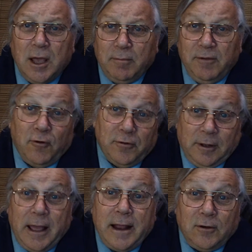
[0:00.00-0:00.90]
before the
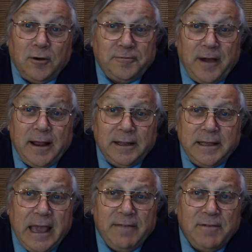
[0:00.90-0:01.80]
landlord finally
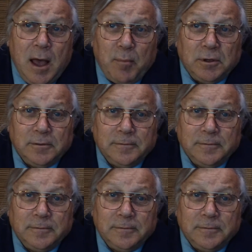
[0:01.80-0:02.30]
gave up.